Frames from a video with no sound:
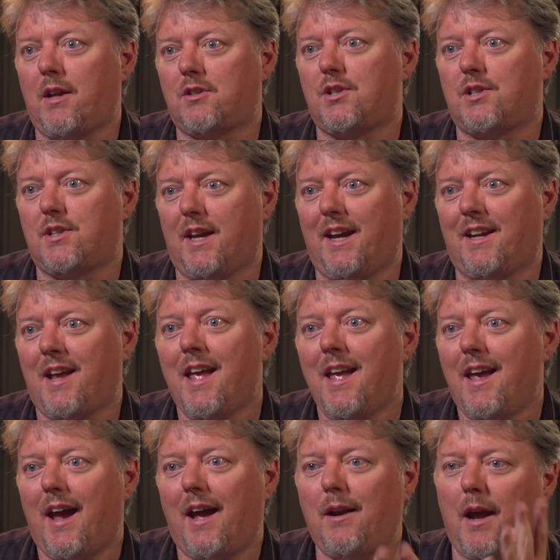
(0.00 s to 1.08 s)
to see it,
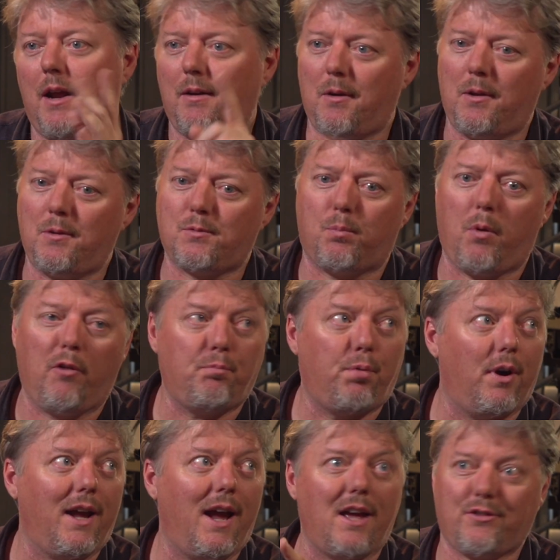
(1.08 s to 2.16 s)
and it's worth
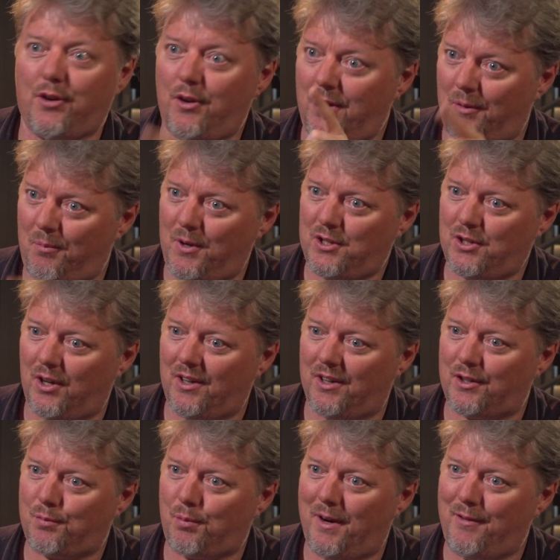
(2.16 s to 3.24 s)
pointing out too that we shot it
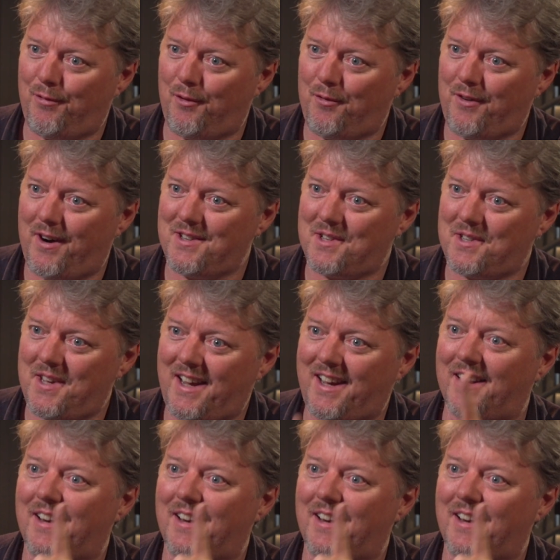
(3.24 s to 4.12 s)
at 24 frames a second.